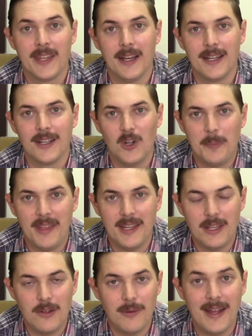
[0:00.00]
I hope that
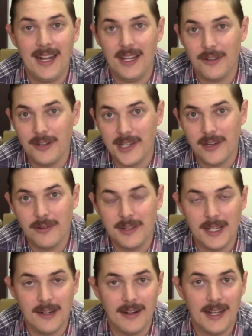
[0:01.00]
you had a good New
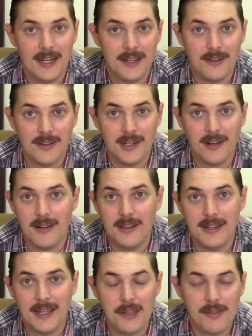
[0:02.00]
Year, had a good
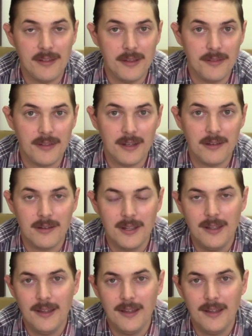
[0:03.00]
holiday season,